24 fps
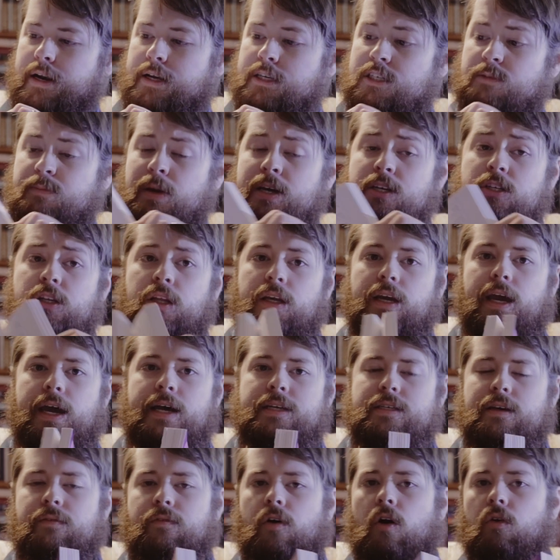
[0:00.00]
especially
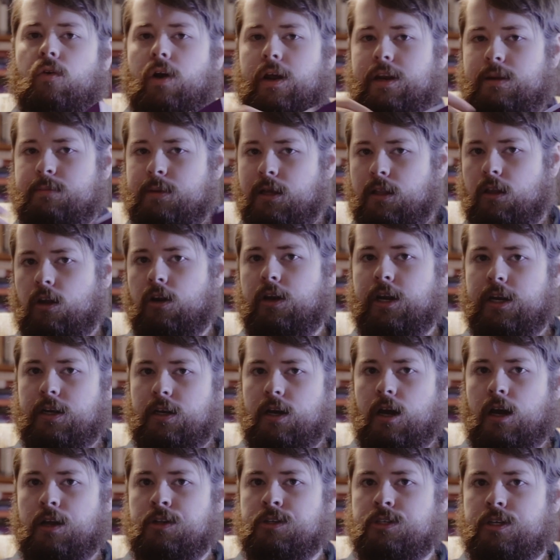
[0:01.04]
as I've already been learning
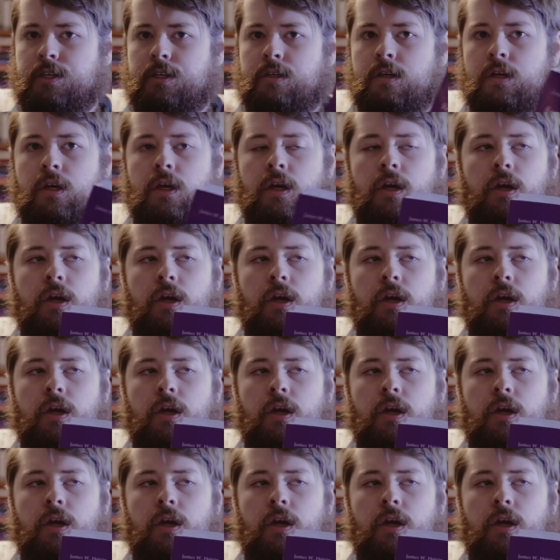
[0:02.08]
kanji